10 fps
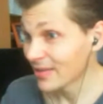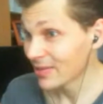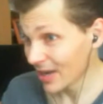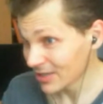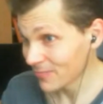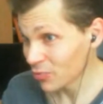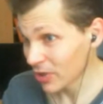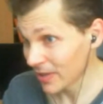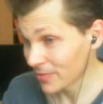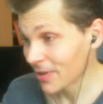It's actually
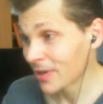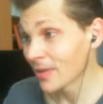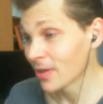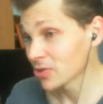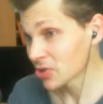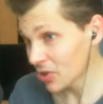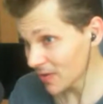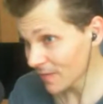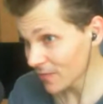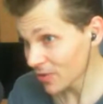pretty easy. The
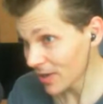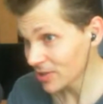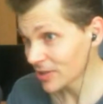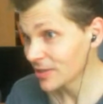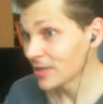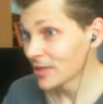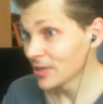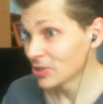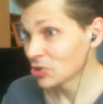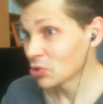alternative strategy
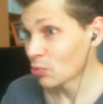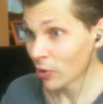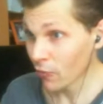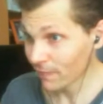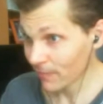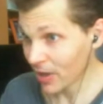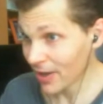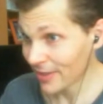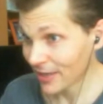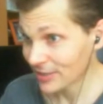is to run off
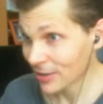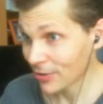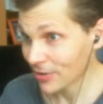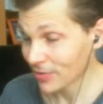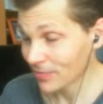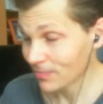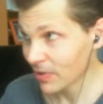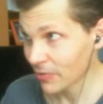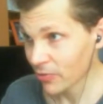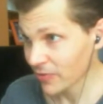behind that turret,
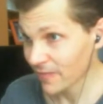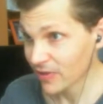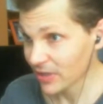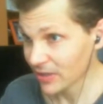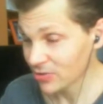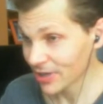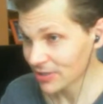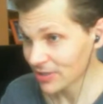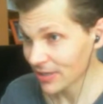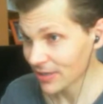as long as you've cleared the
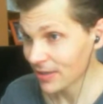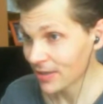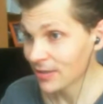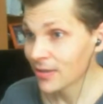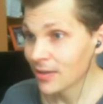trash to get there.